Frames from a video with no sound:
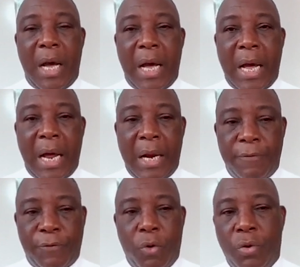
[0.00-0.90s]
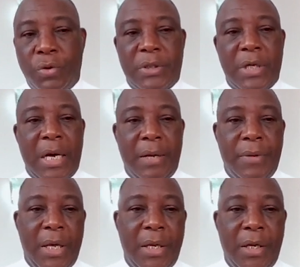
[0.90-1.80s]
and, of course,
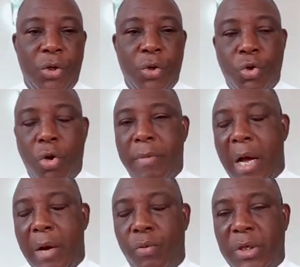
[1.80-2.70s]
the Dodoma,